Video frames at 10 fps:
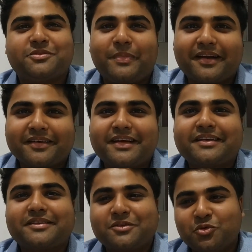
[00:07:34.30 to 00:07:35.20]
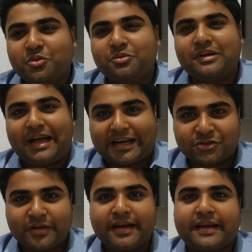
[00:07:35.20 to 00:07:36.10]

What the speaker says: it's better that you actually